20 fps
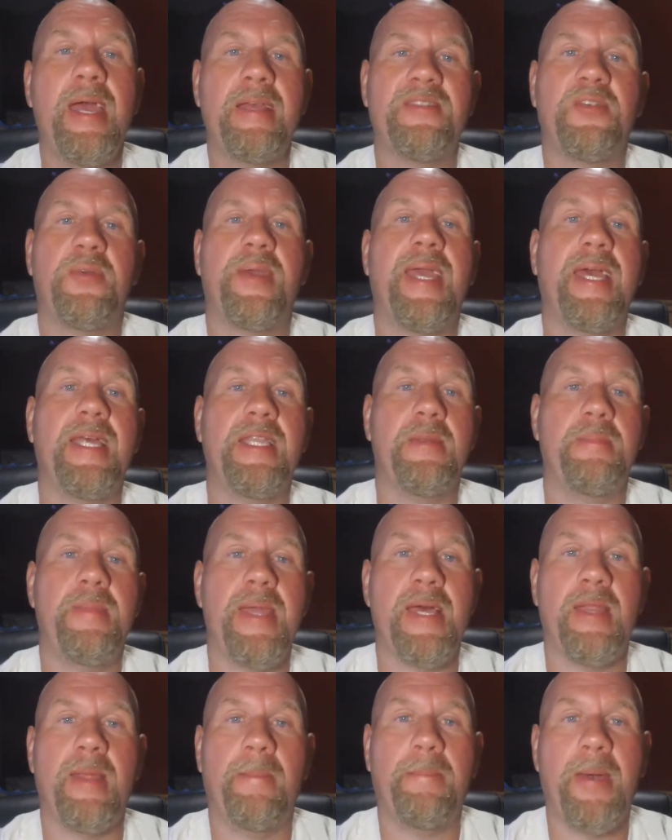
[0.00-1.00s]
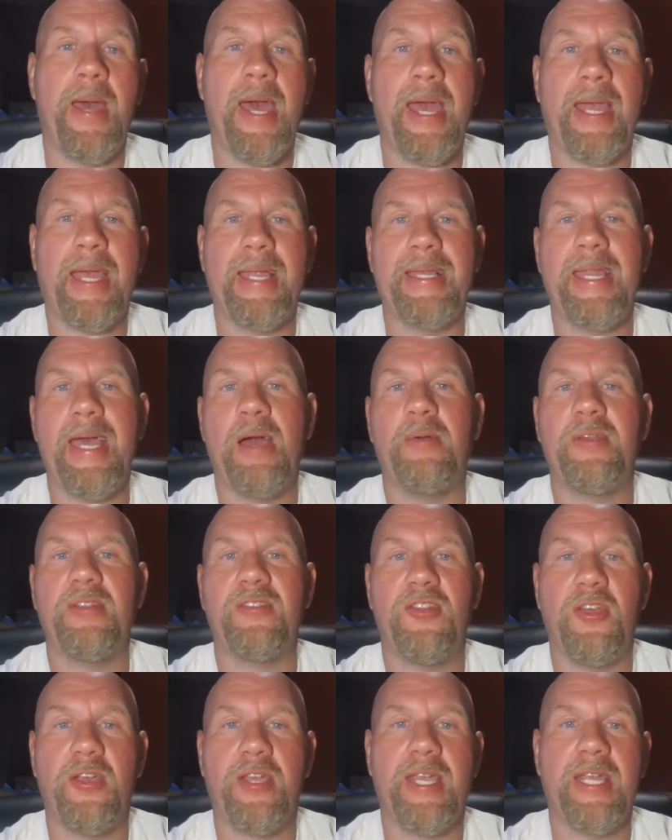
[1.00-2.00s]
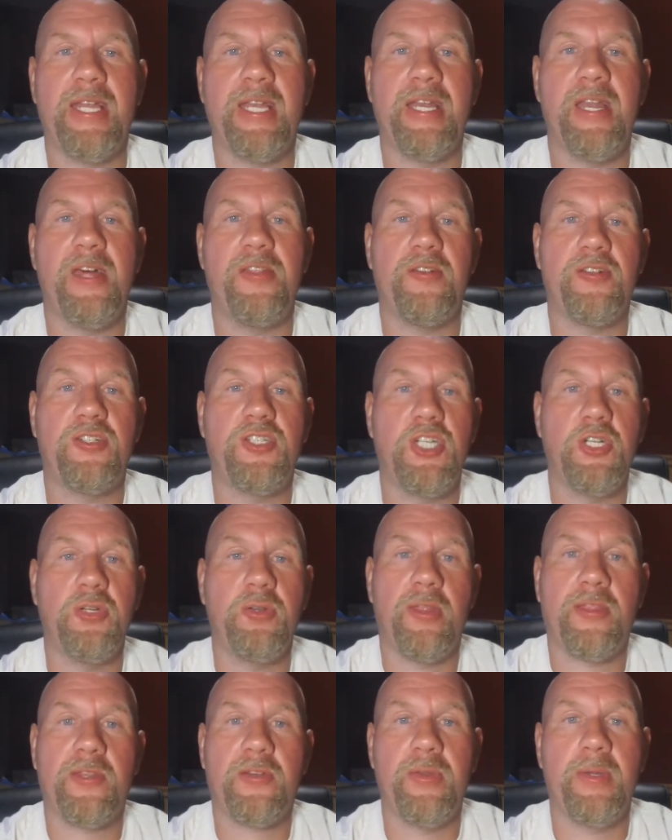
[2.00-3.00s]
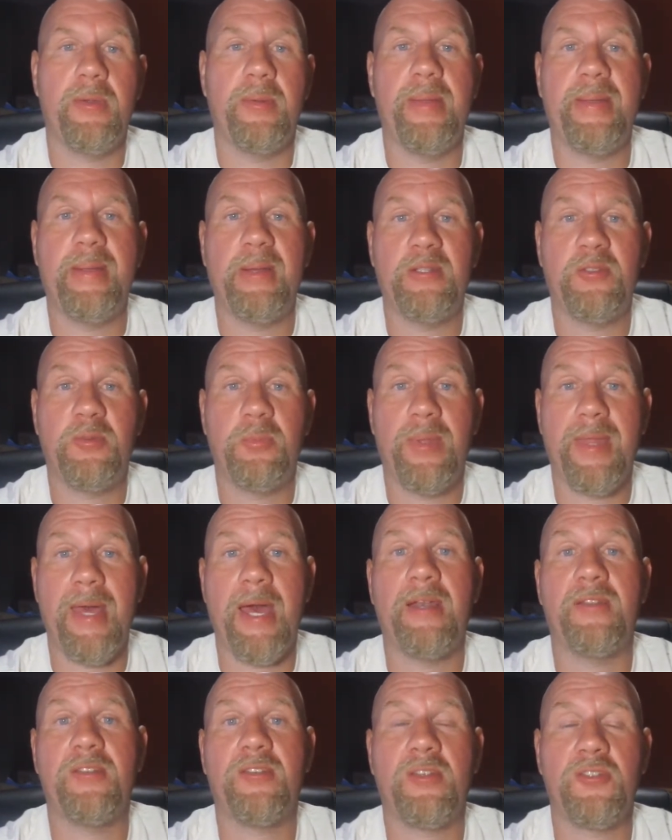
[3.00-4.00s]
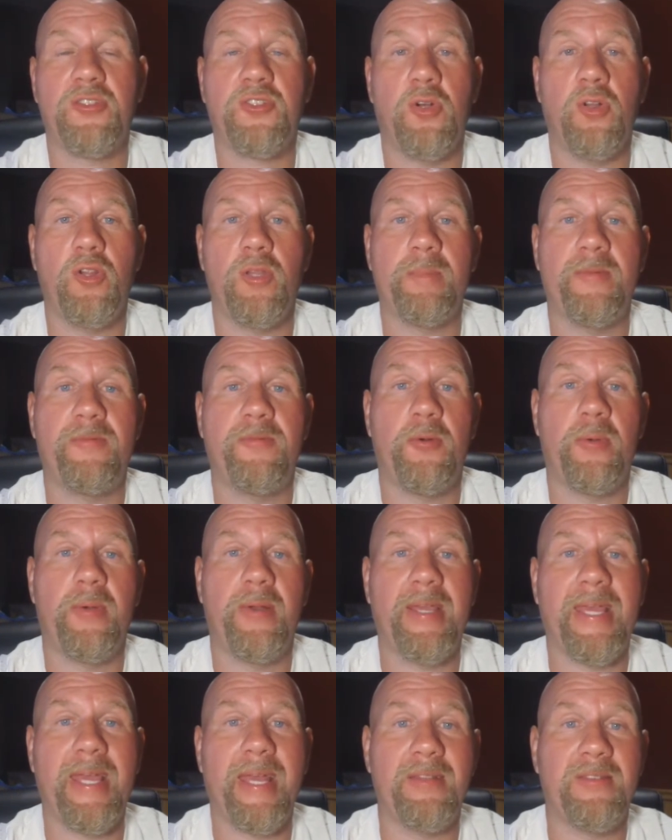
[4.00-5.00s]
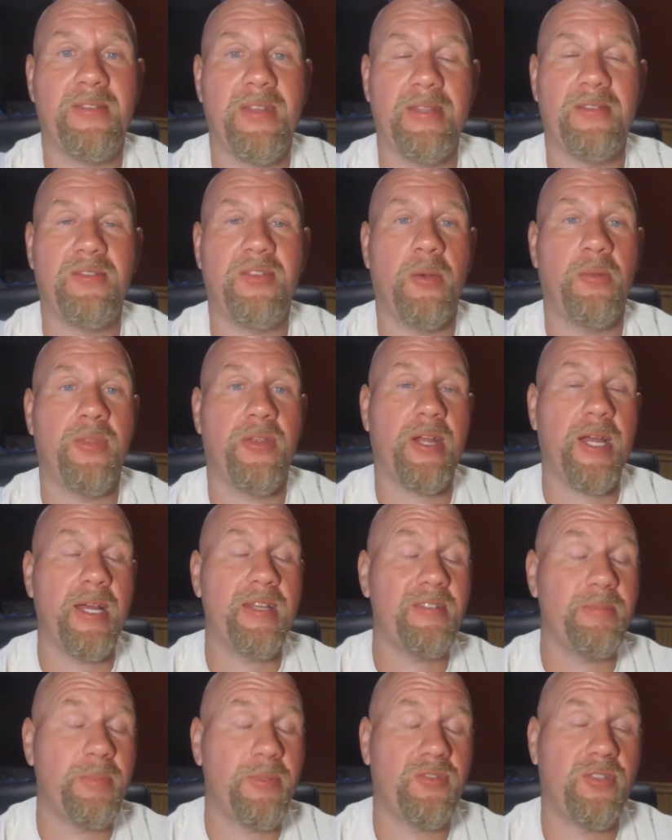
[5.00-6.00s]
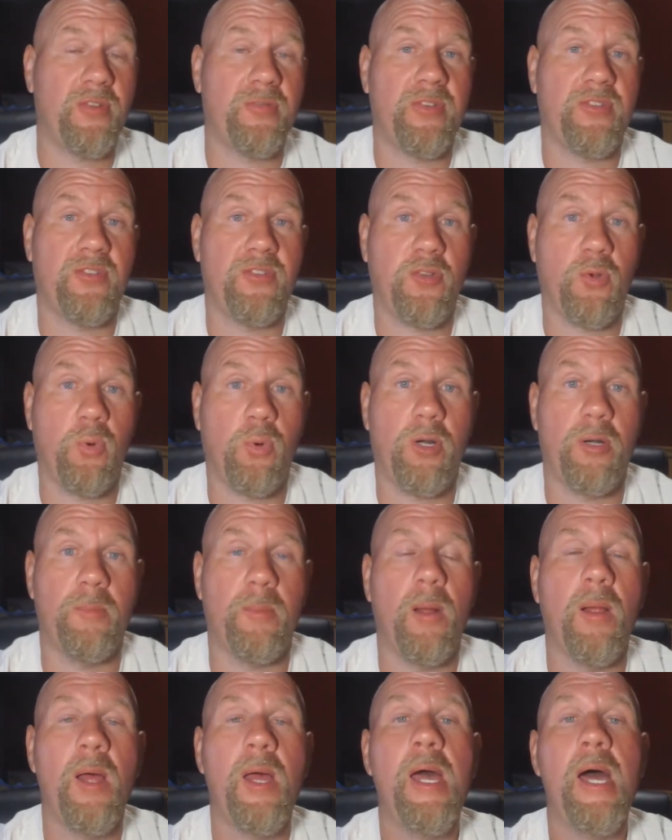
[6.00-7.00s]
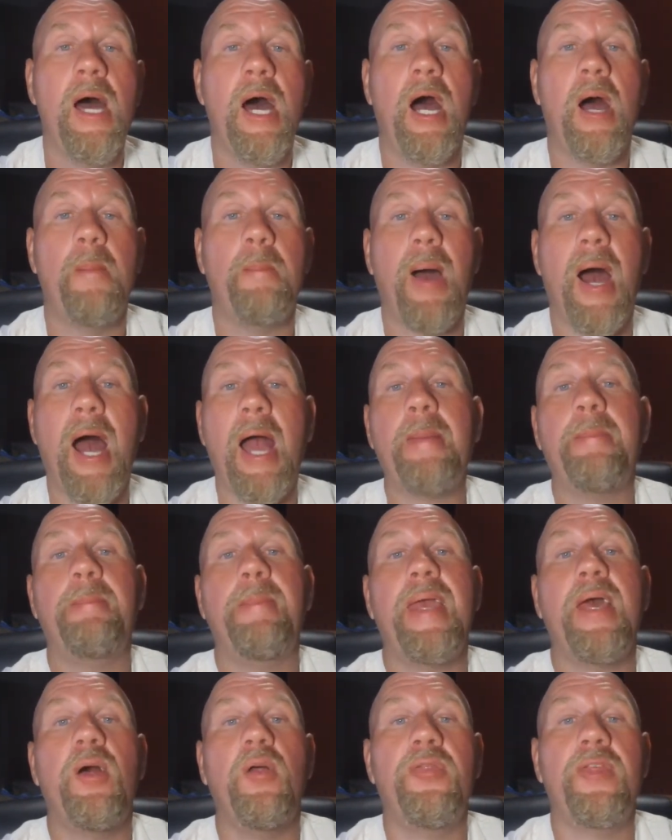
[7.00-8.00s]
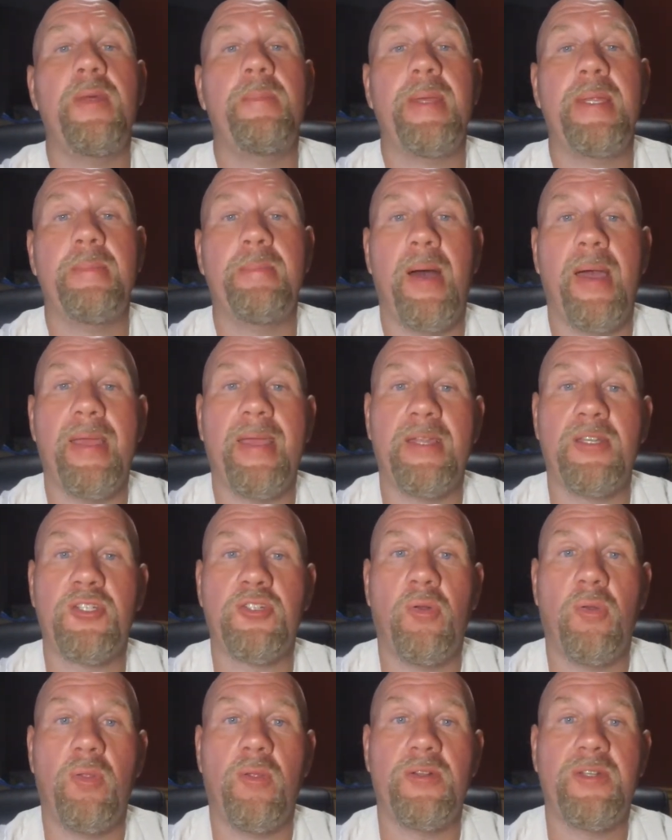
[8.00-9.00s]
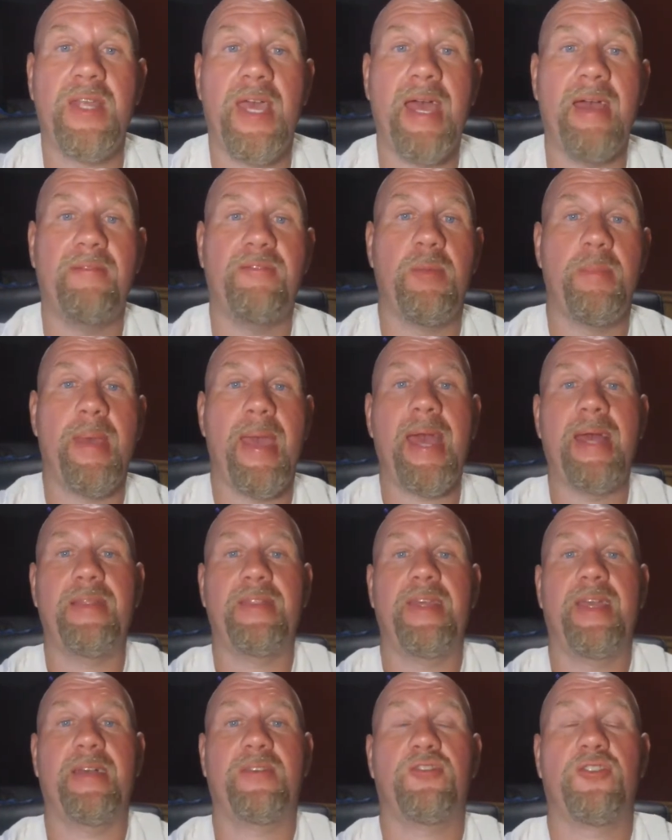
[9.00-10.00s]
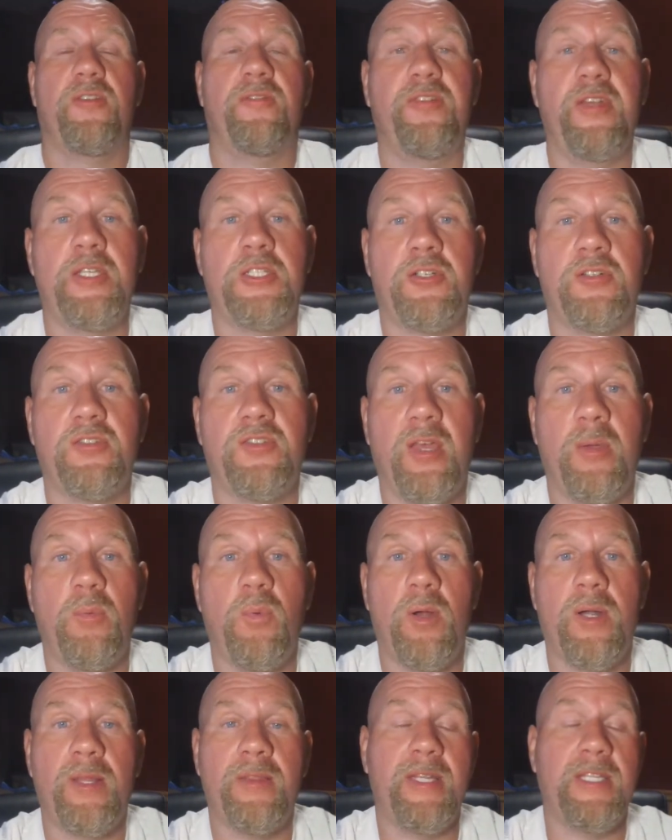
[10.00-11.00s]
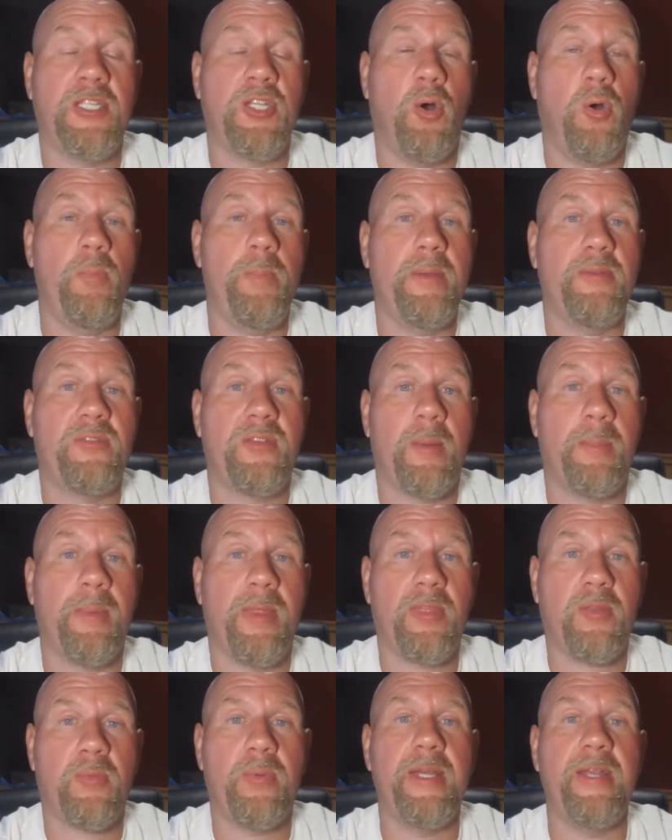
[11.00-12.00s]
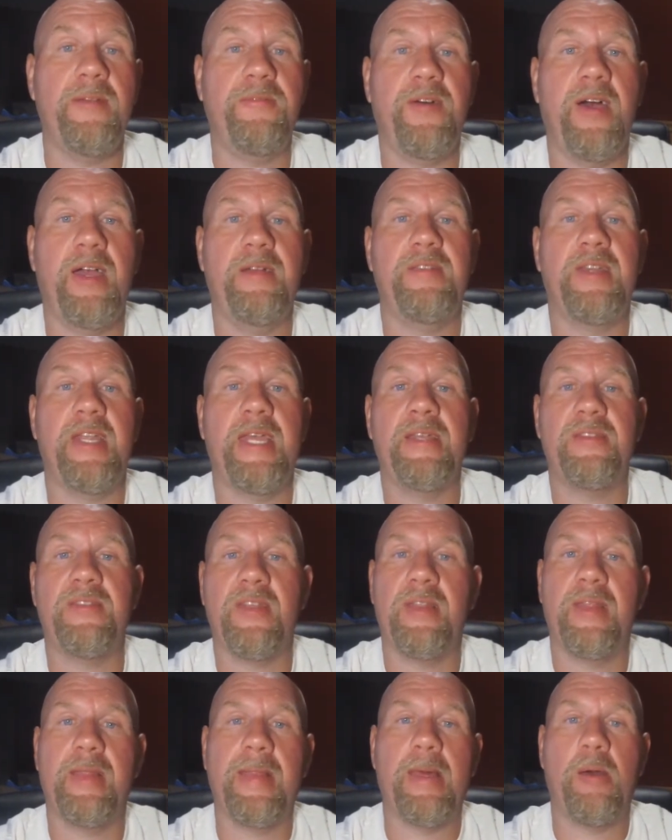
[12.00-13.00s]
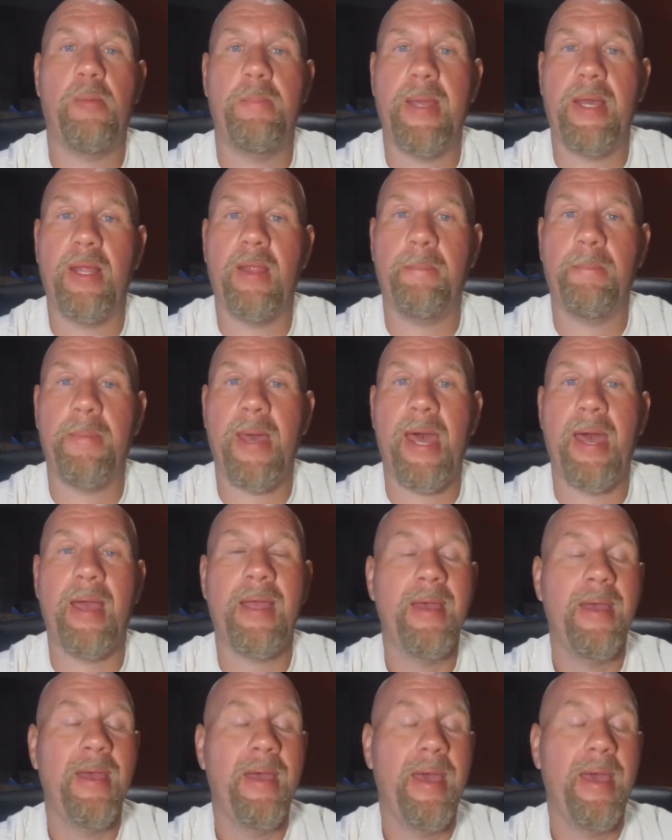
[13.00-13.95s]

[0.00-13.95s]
so he had to mail it back, and now he's looking at another 2 to 3 weeks without his controller before he gets it. So their customer service is horrible. I mailed them in my controller to have them add the extra features I wanted. They told me it was going to be 3 to 5 days, and then they'll mail it back.